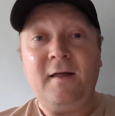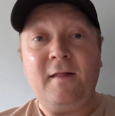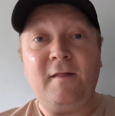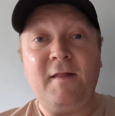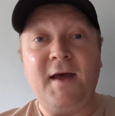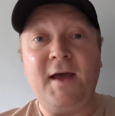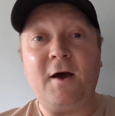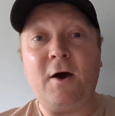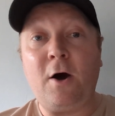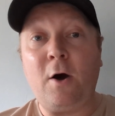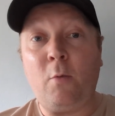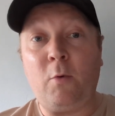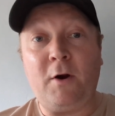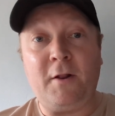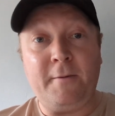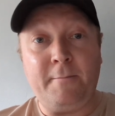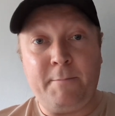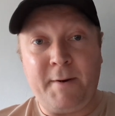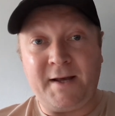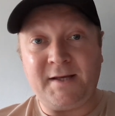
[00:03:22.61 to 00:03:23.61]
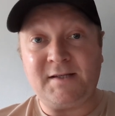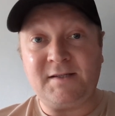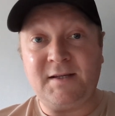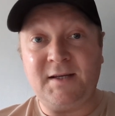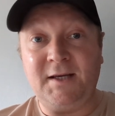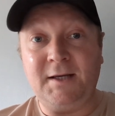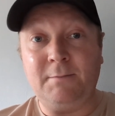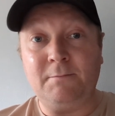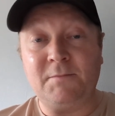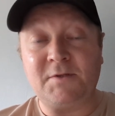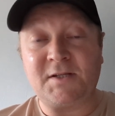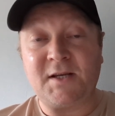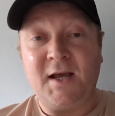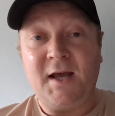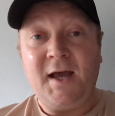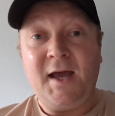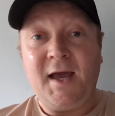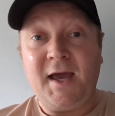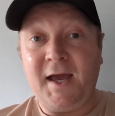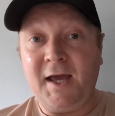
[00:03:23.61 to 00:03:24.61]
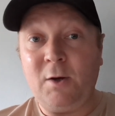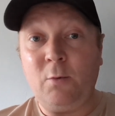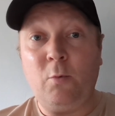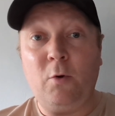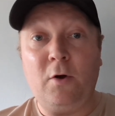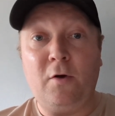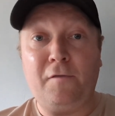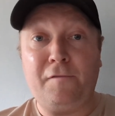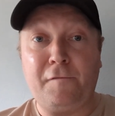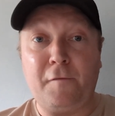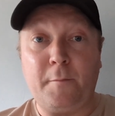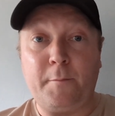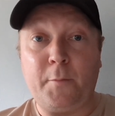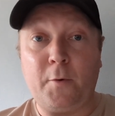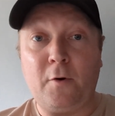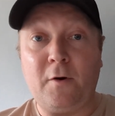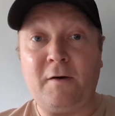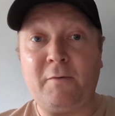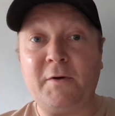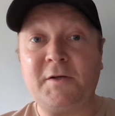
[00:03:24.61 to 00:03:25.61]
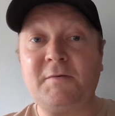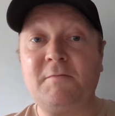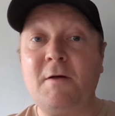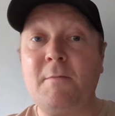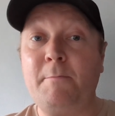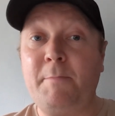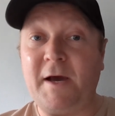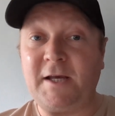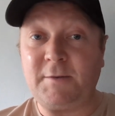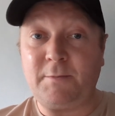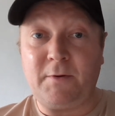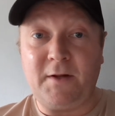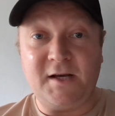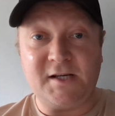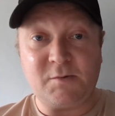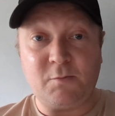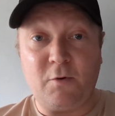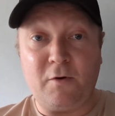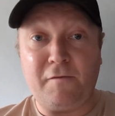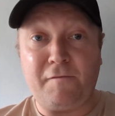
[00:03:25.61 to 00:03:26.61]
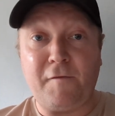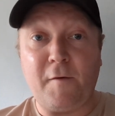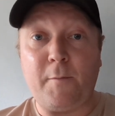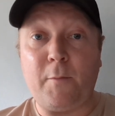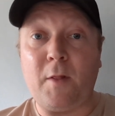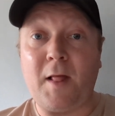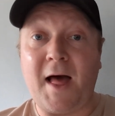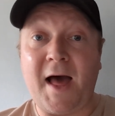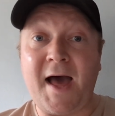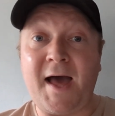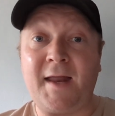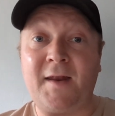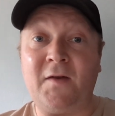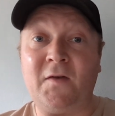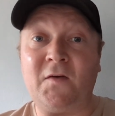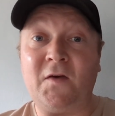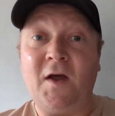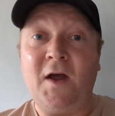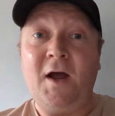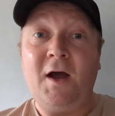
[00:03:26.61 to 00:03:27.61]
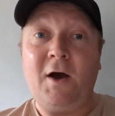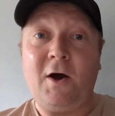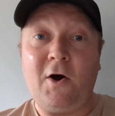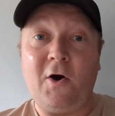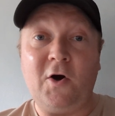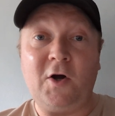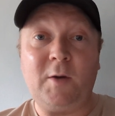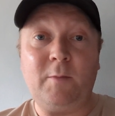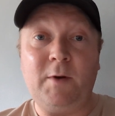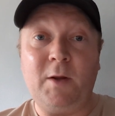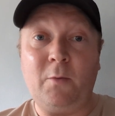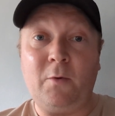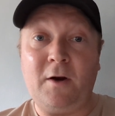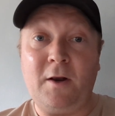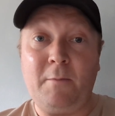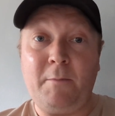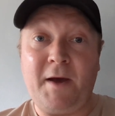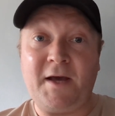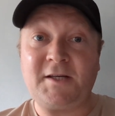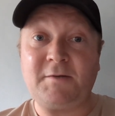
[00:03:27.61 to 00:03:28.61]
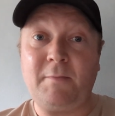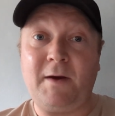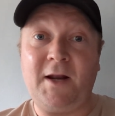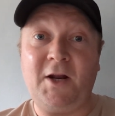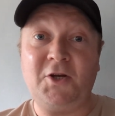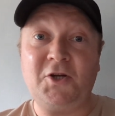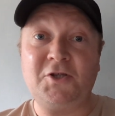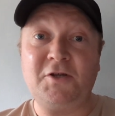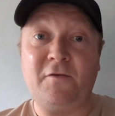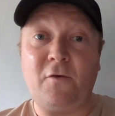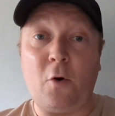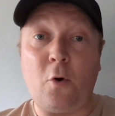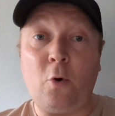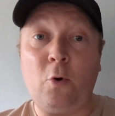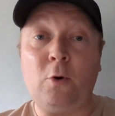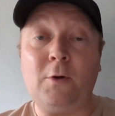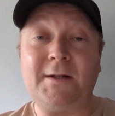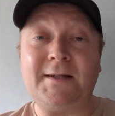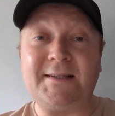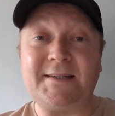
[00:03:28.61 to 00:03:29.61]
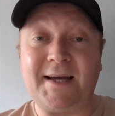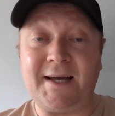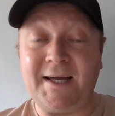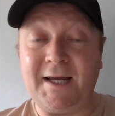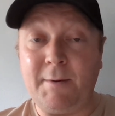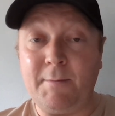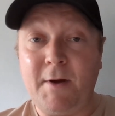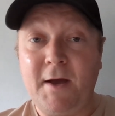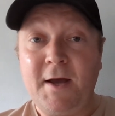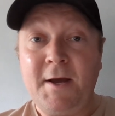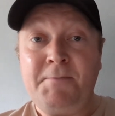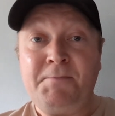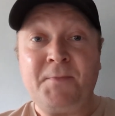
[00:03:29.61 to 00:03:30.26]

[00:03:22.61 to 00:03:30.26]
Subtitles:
They are one of the best teams in world football, with some of the best players in world football, and arguably one of the best managers of all time.